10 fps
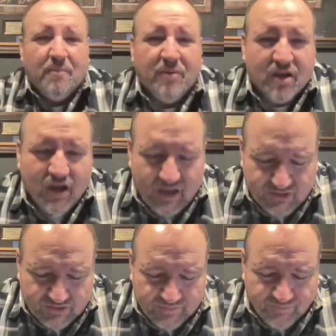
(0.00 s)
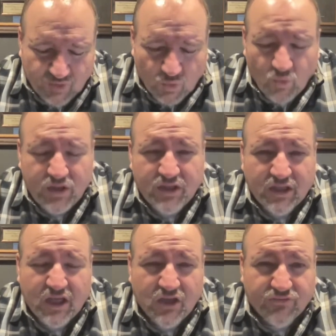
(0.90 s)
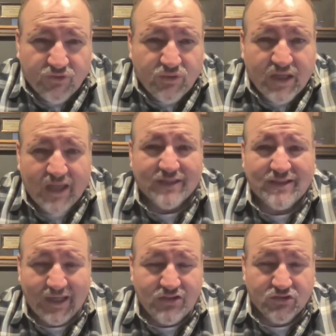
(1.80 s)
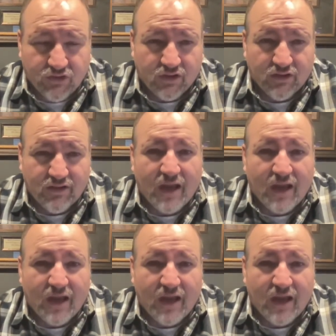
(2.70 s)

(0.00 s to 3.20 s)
because we think health food can't taste good.